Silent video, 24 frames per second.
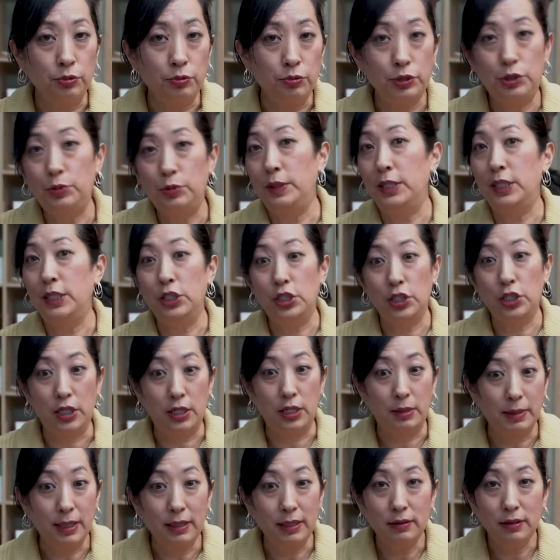which we can talk
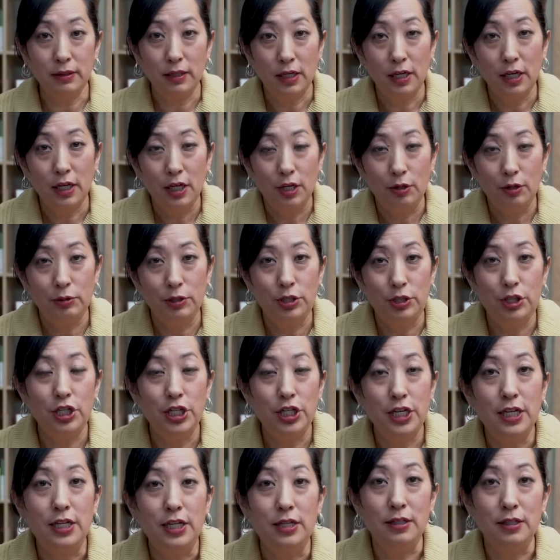about, which
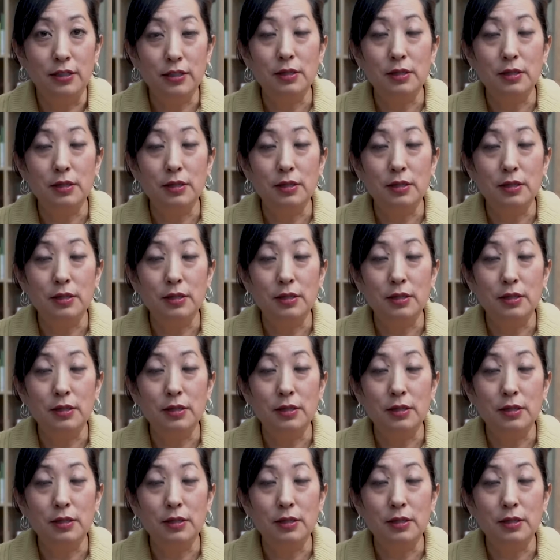is